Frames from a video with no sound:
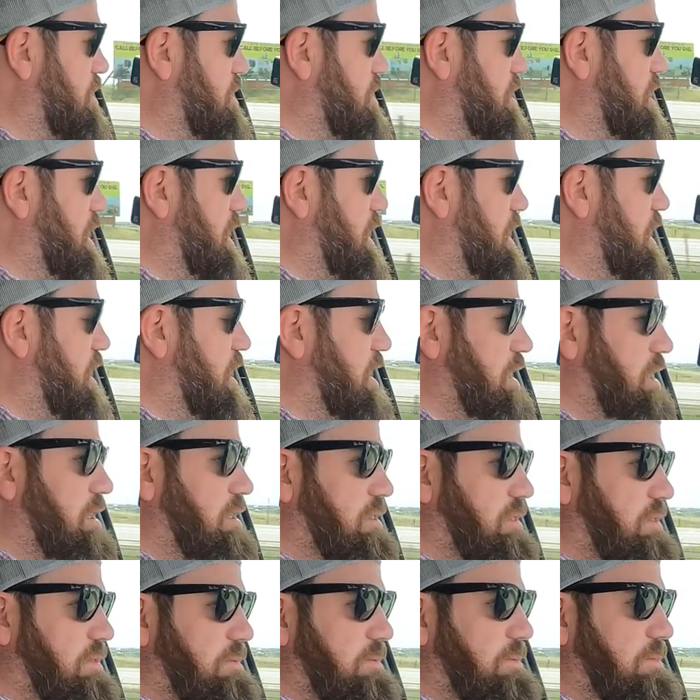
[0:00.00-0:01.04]

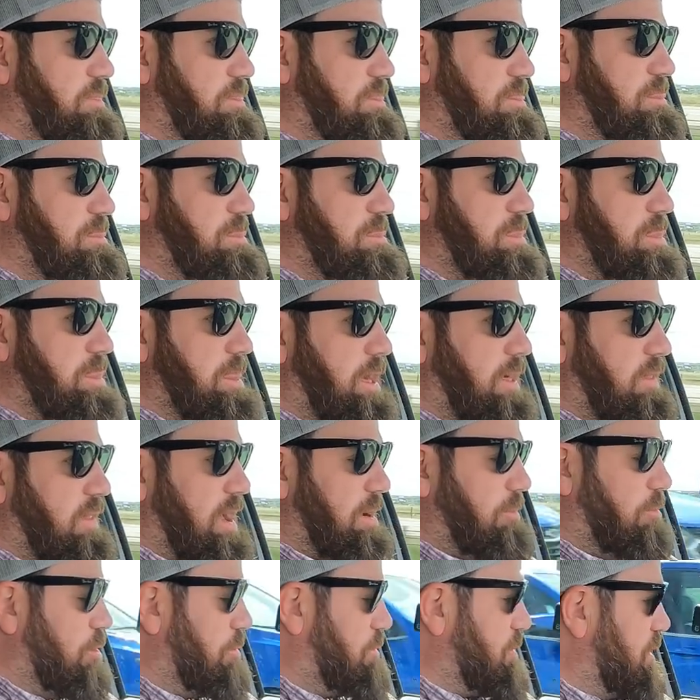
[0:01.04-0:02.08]
Uh, a
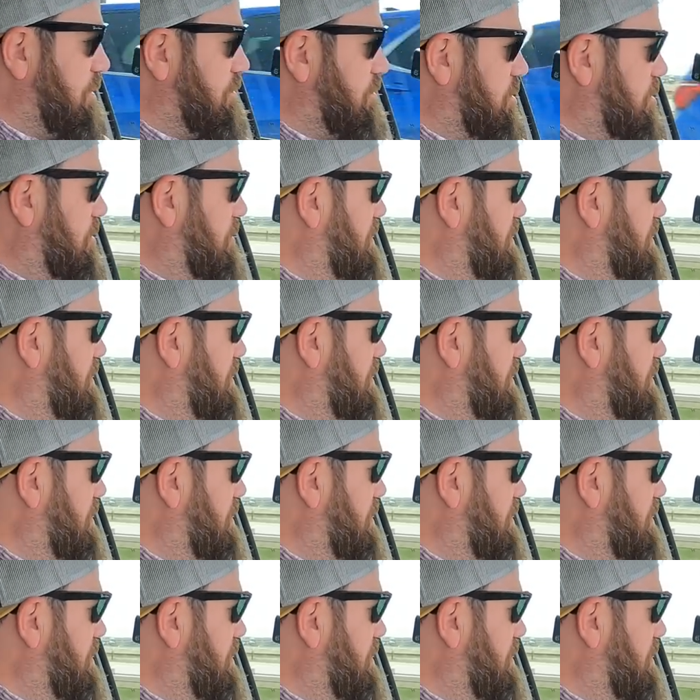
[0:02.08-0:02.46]
lot more people